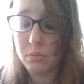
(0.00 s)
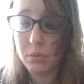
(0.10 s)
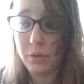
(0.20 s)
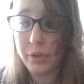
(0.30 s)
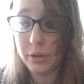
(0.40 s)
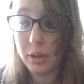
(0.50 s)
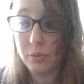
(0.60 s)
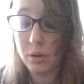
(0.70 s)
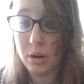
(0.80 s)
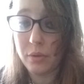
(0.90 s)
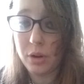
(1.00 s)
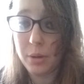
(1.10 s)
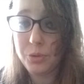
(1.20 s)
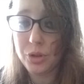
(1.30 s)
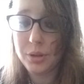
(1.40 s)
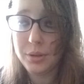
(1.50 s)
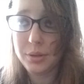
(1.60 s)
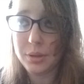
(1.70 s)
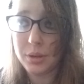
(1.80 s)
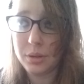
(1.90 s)
they feel like they've run out of
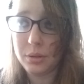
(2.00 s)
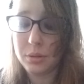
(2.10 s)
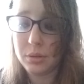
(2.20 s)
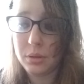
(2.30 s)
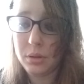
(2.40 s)
options and